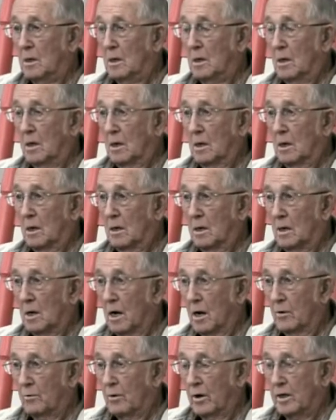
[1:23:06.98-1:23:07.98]
Uh,
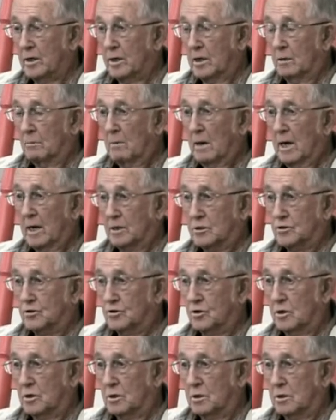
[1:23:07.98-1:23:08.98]
I read in a
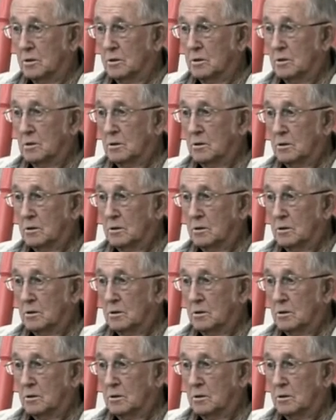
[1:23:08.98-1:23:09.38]
magazine